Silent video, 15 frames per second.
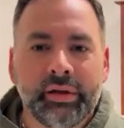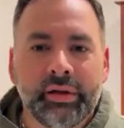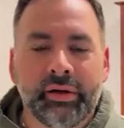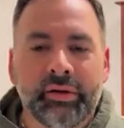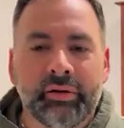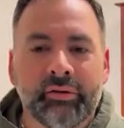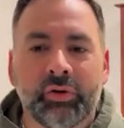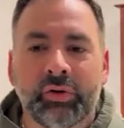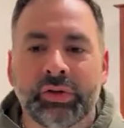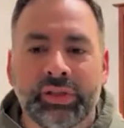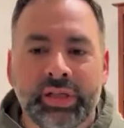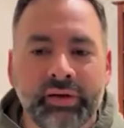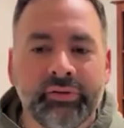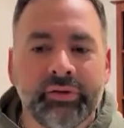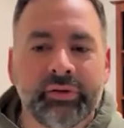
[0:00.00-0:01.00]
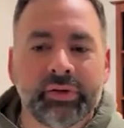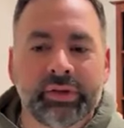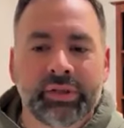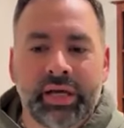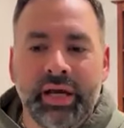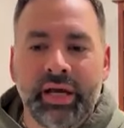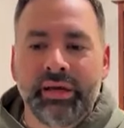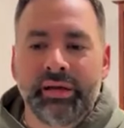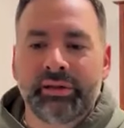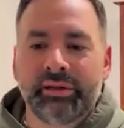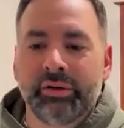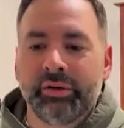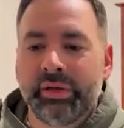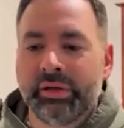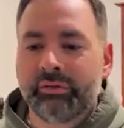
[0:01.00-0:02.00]
Now, of course, David was king,
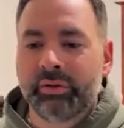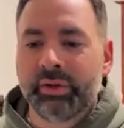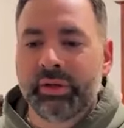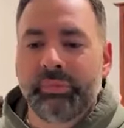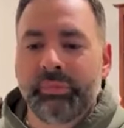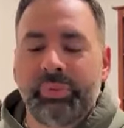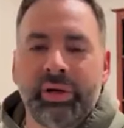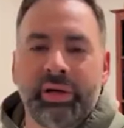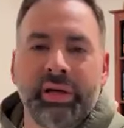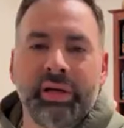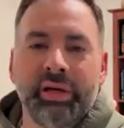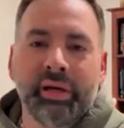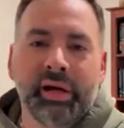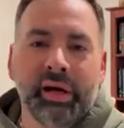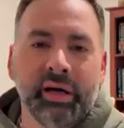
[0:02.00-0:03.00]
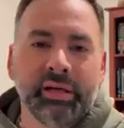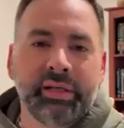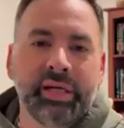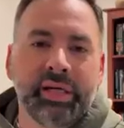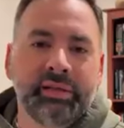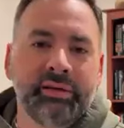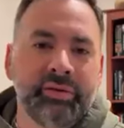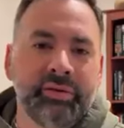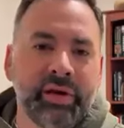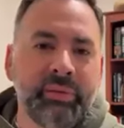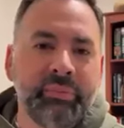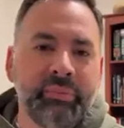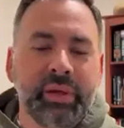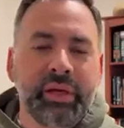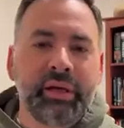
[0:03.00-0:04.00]
so he's really putting it in context of
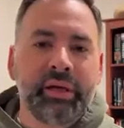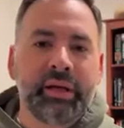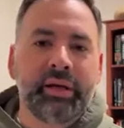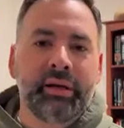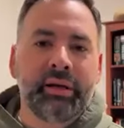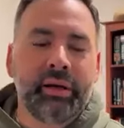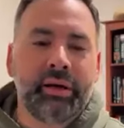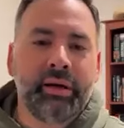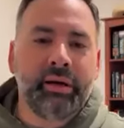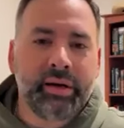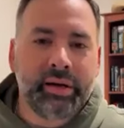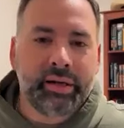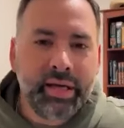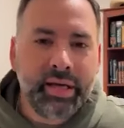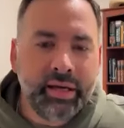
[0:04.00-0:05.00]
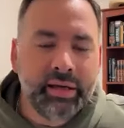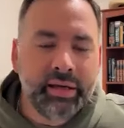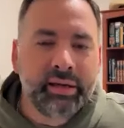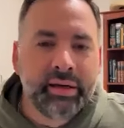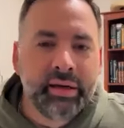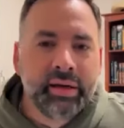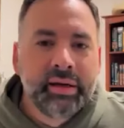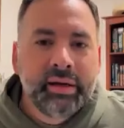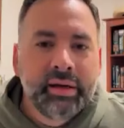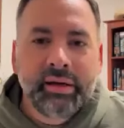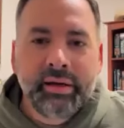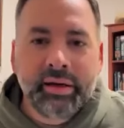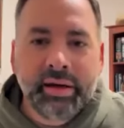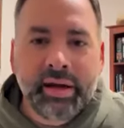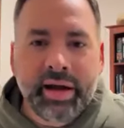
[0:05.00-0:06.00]
him being a king,
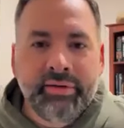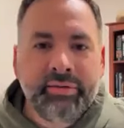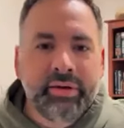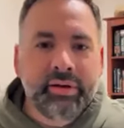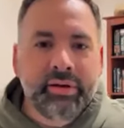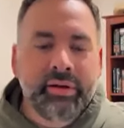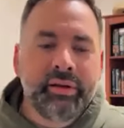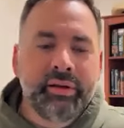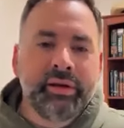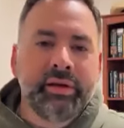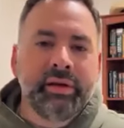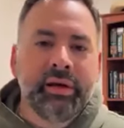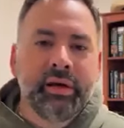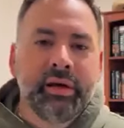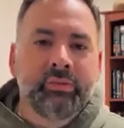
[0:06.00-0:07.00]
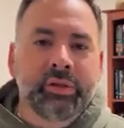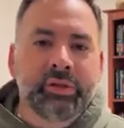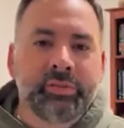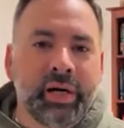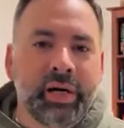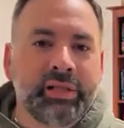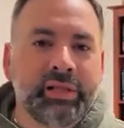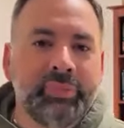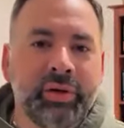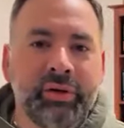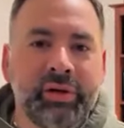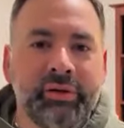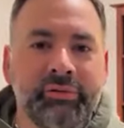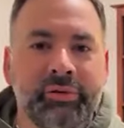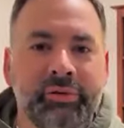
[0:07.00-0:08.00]
having the
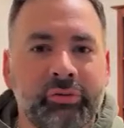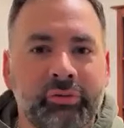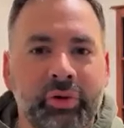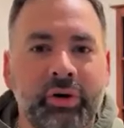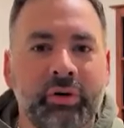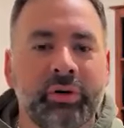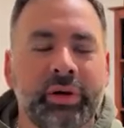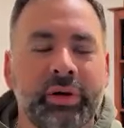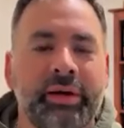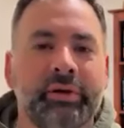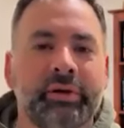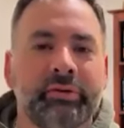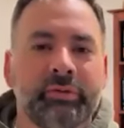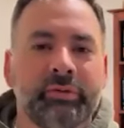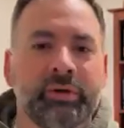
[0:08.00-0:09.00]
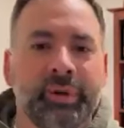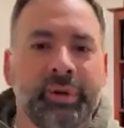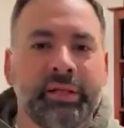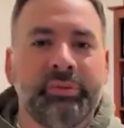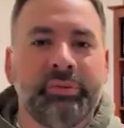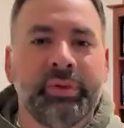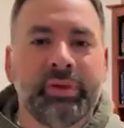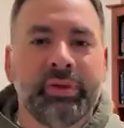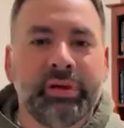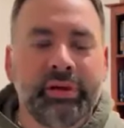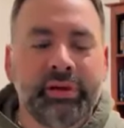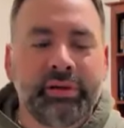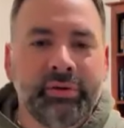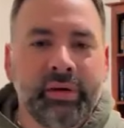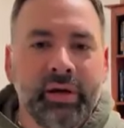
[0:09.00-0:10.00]
responsibility of the throne, having the
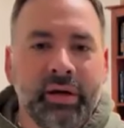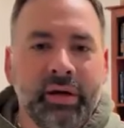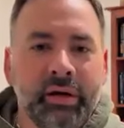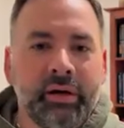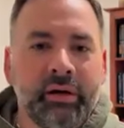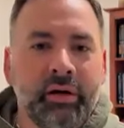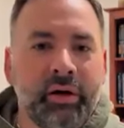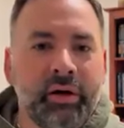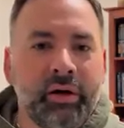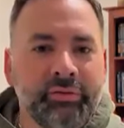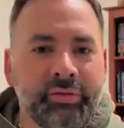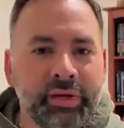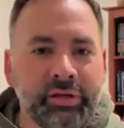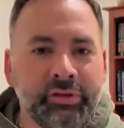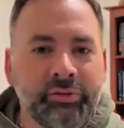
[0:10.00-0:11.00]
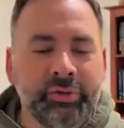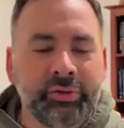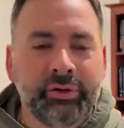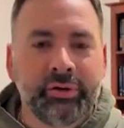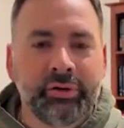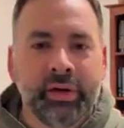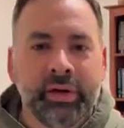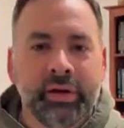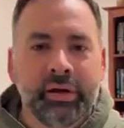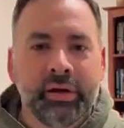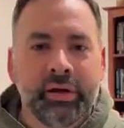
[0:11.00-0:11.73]
responsibility of all of Israel